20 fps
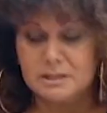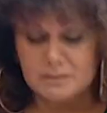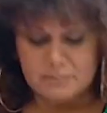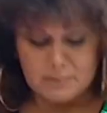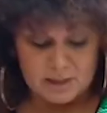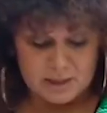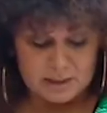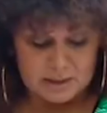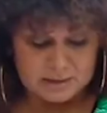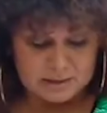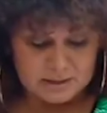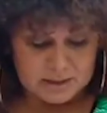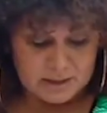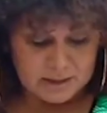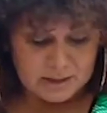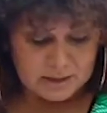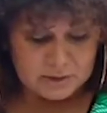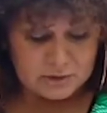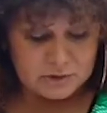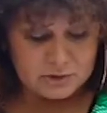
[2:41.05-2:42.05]
demand
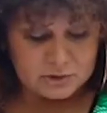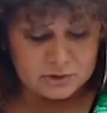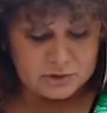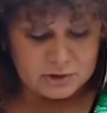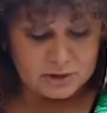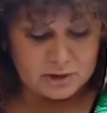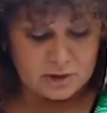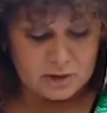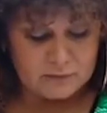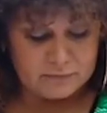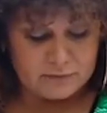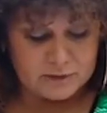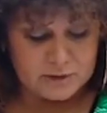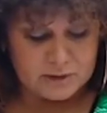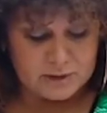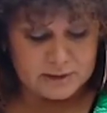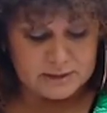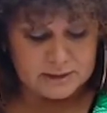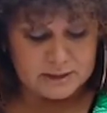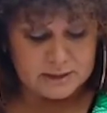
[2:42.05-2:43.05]
due to
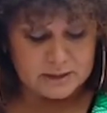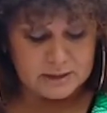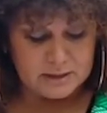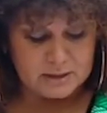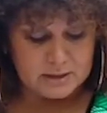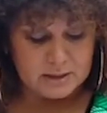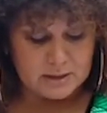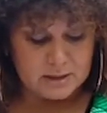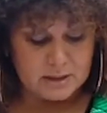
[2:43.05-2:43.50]
COVID-19.